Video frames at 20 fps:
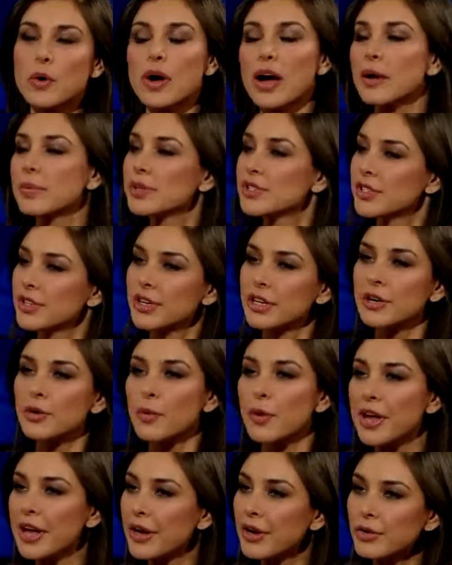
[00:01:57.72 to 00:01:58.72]
know, I was sitting
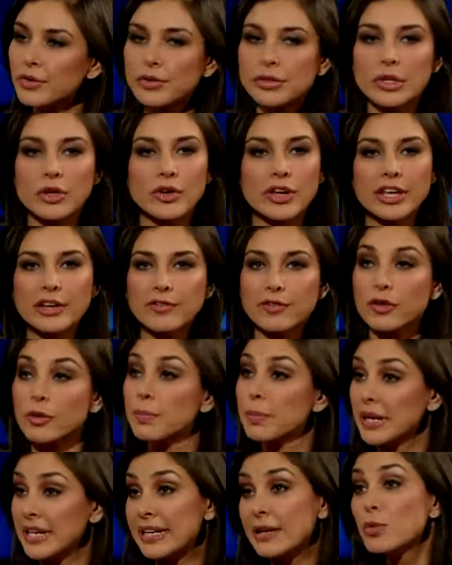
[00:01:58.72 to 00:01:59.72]
around looking
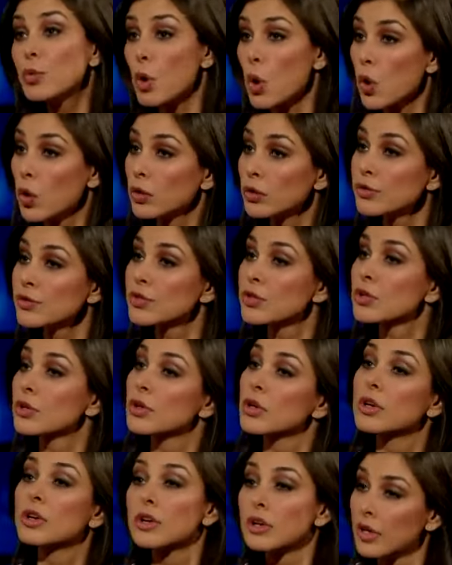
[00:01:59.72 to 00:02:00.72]
for meaty roles.
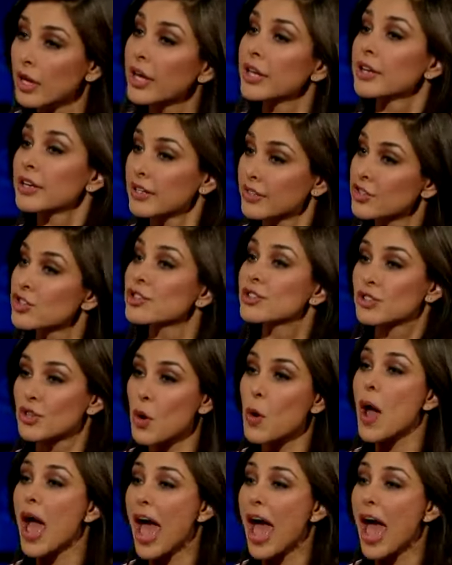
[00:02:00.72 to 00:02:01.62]
And it just